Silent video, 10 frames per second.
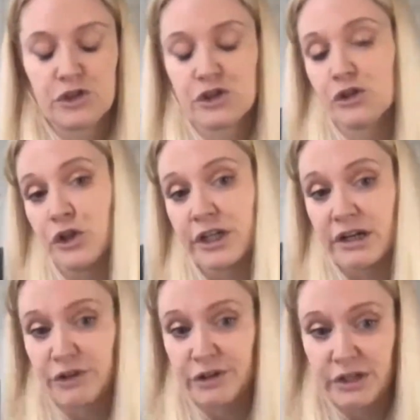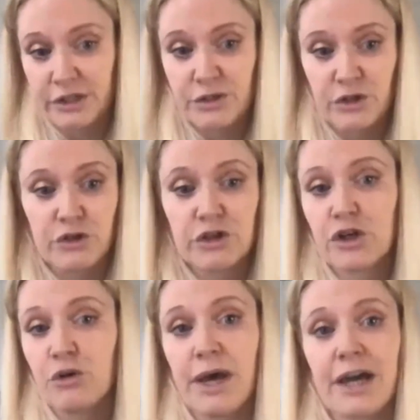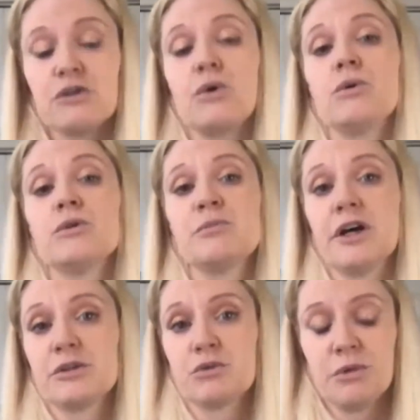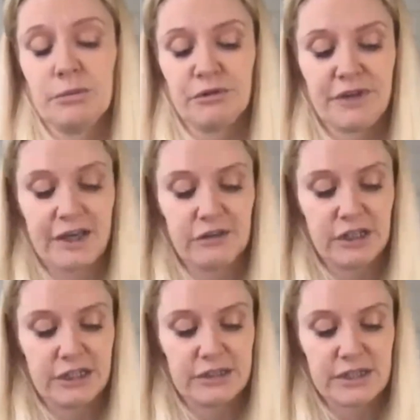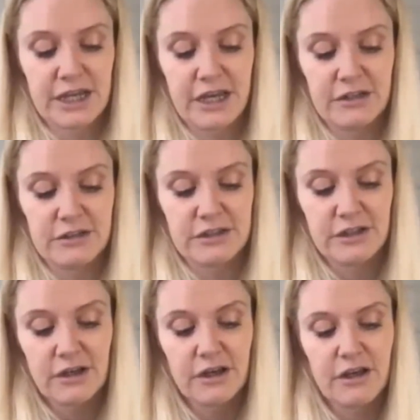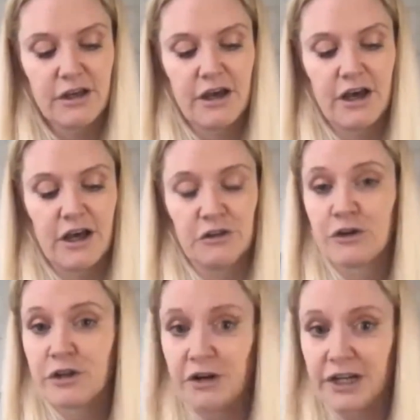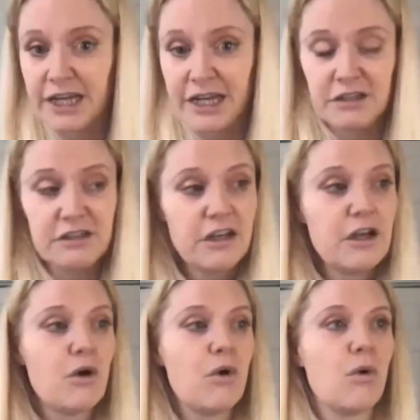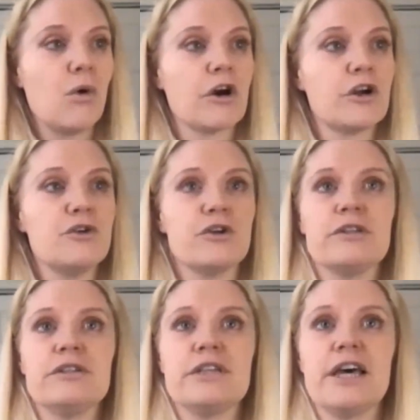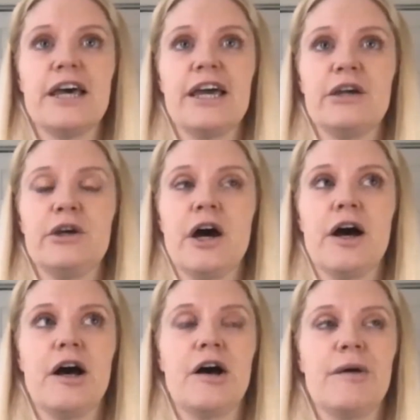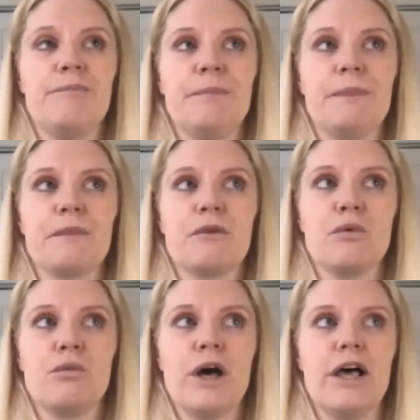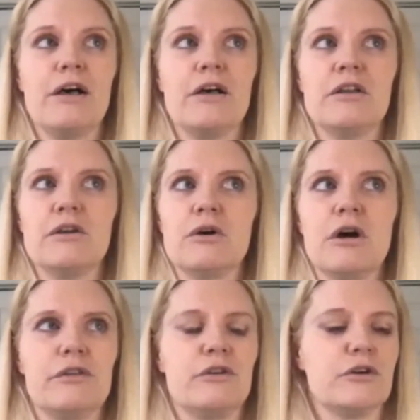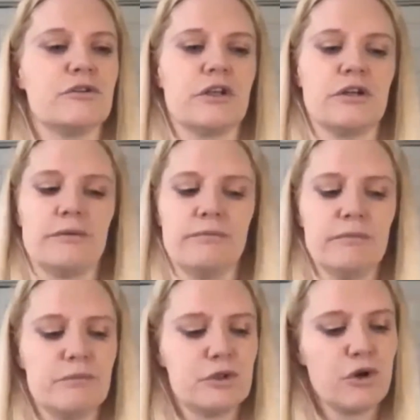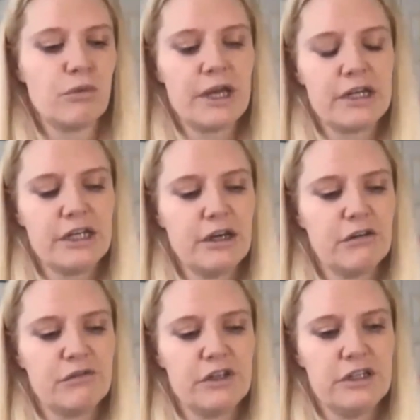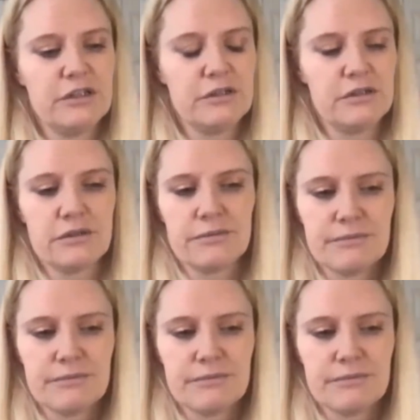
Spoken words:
look at everything. So you can go back to old spots where people found things and look there again, or you can say, well, there's so many of these